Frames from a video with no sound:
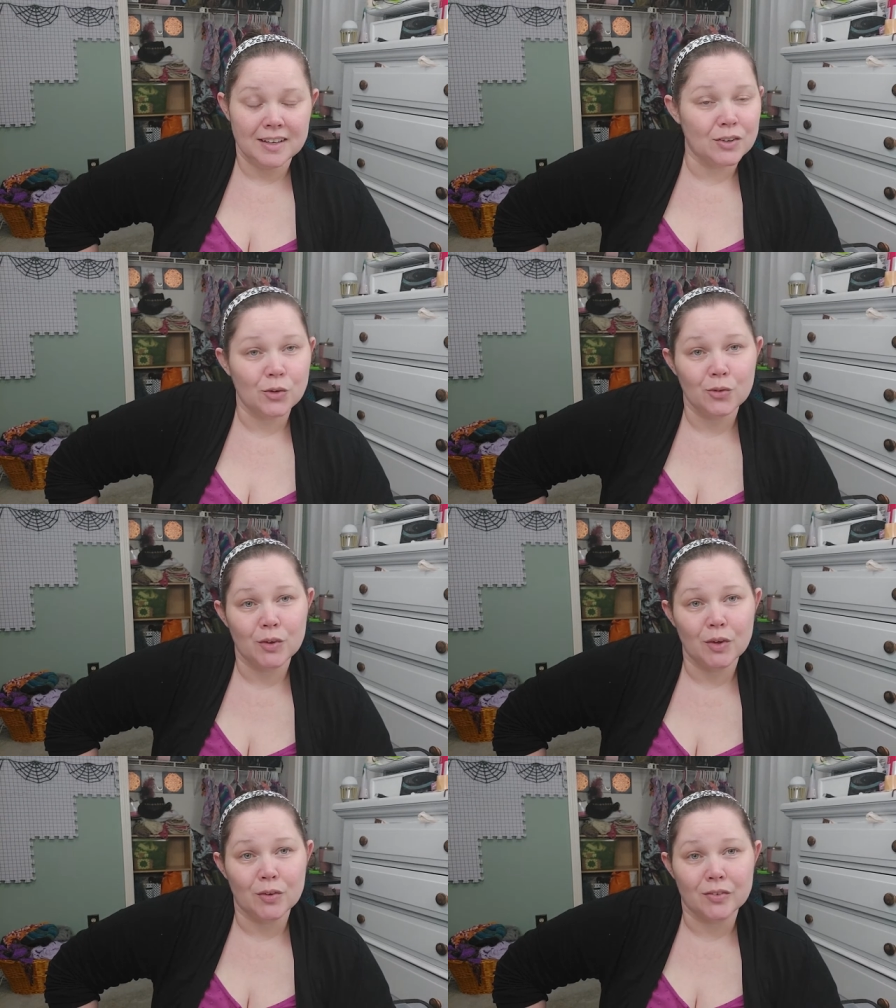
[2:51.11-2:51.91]
I don't
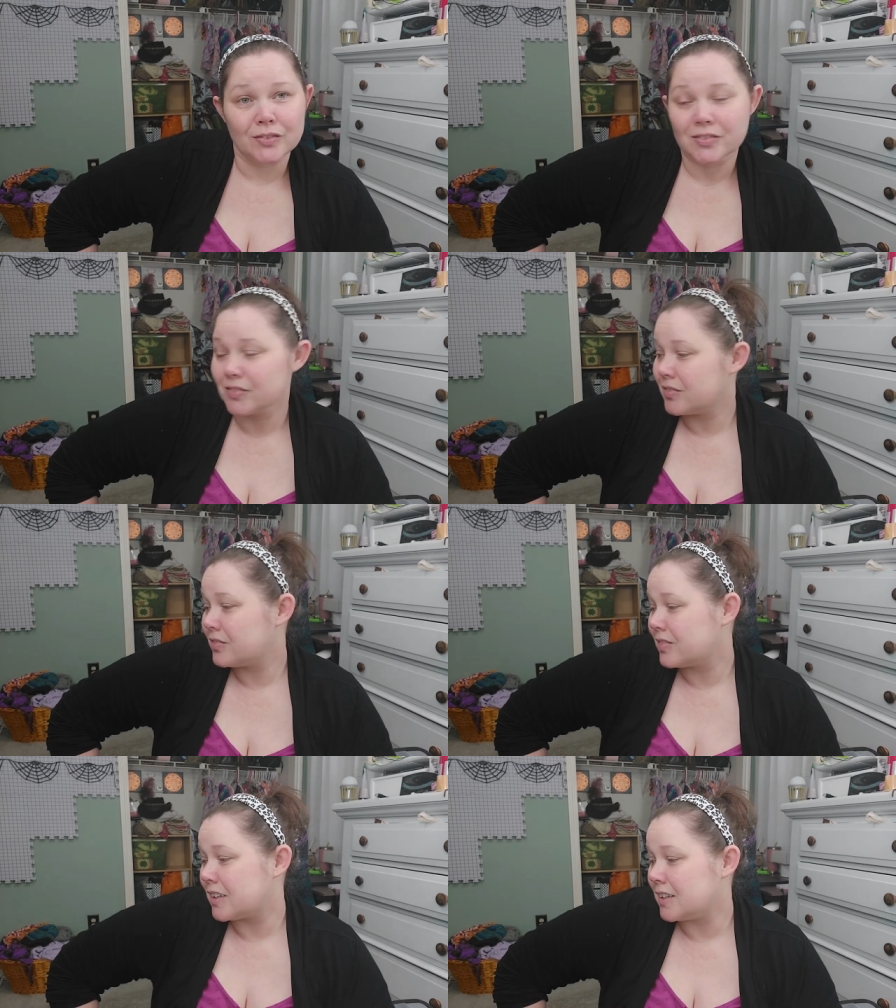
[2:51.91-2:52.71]

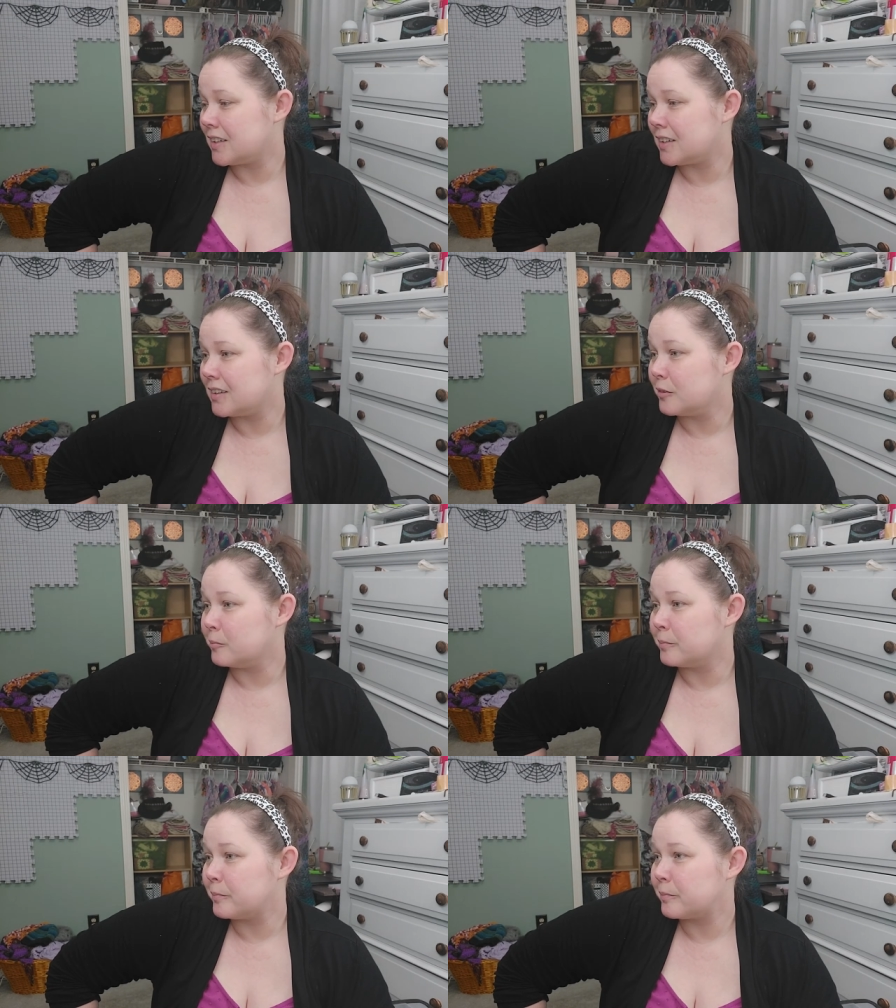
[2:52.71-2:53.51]
know.
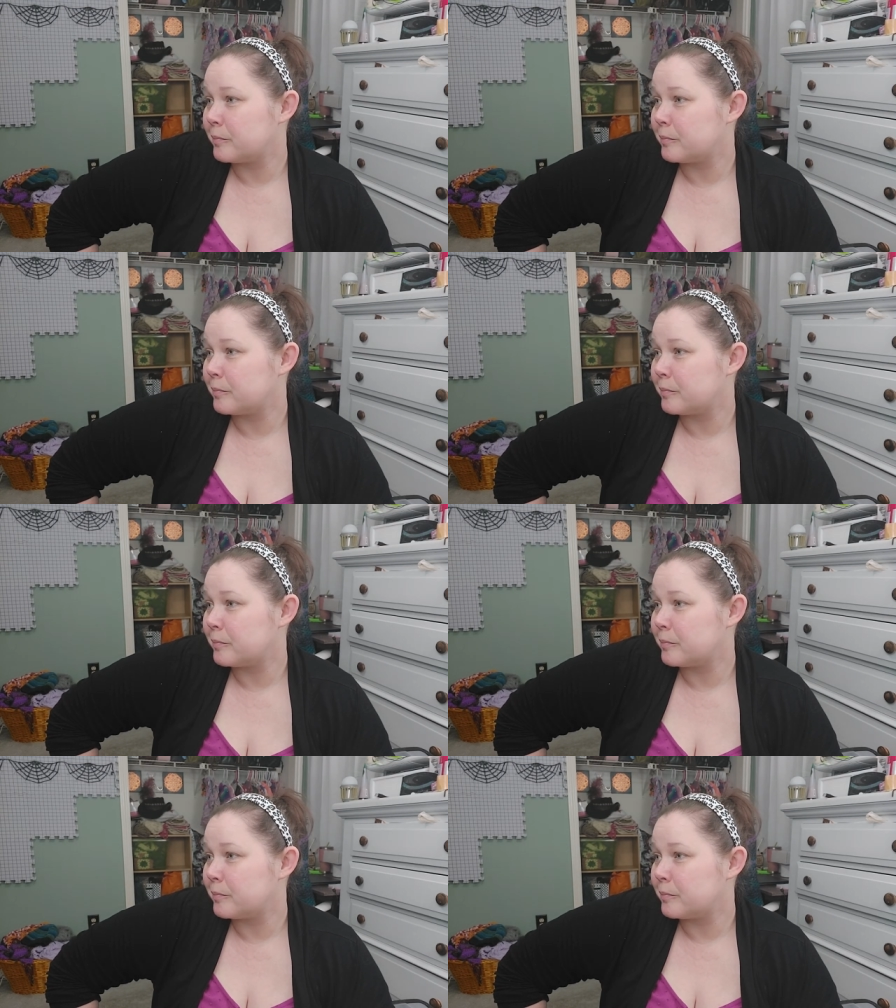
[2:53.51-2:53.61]
Um,